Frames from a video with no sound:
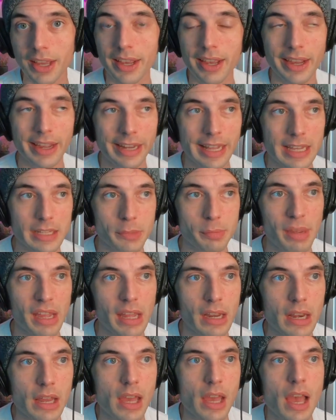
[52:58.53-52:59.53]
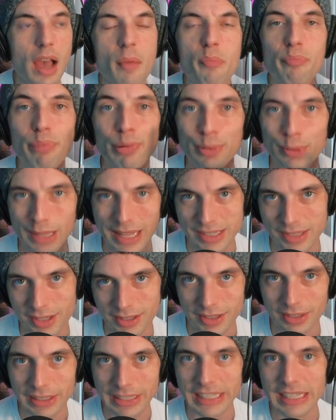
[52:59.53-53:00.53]
it has been
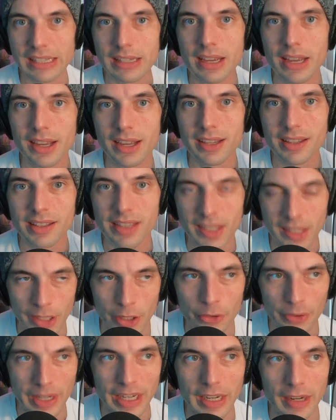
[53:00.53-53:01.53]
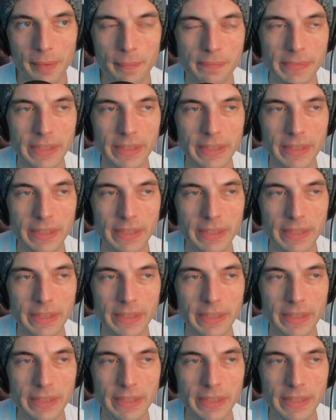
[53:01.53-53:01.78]
pleasantly eerie